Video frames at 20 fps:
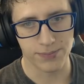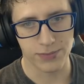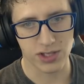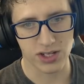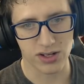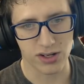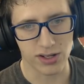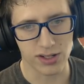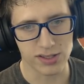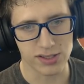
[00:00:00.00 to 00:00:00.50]

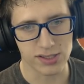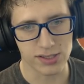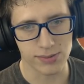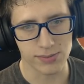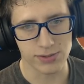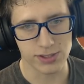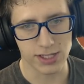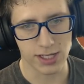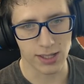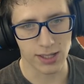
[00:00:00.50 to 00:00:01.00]
cause
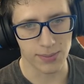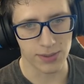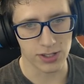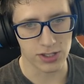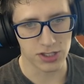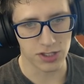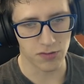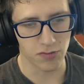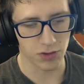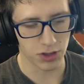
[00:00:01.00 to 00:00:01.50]
some
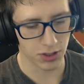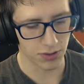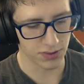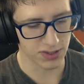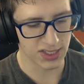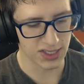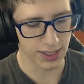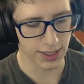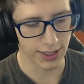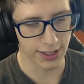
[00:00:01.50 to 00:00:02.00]
damage, even though
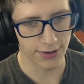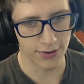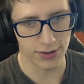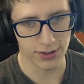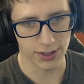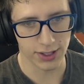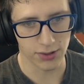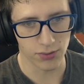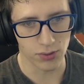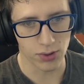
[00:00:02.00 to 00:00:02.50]
it's
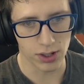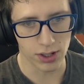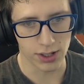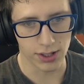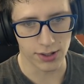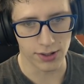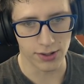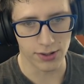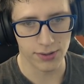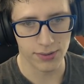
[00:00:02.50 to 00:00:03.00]
literally
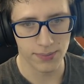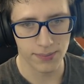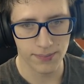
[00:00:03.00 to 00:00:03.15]
water.